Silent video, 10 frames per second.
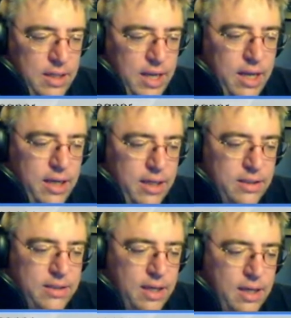
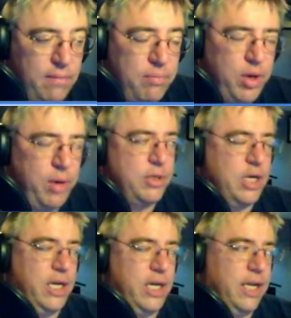and I'm pretty much
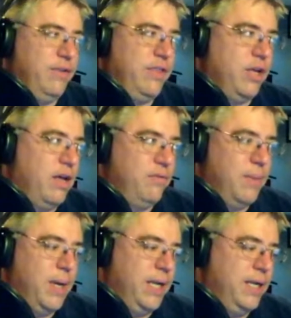trying to get everything off of
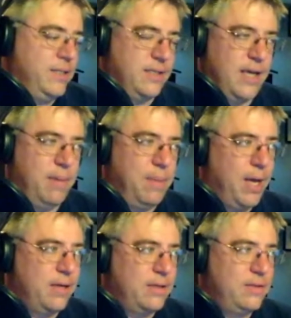my ESXi
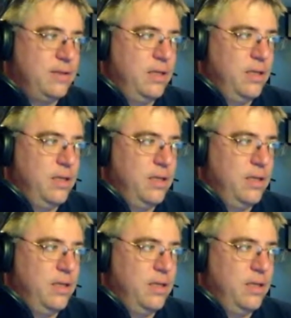box.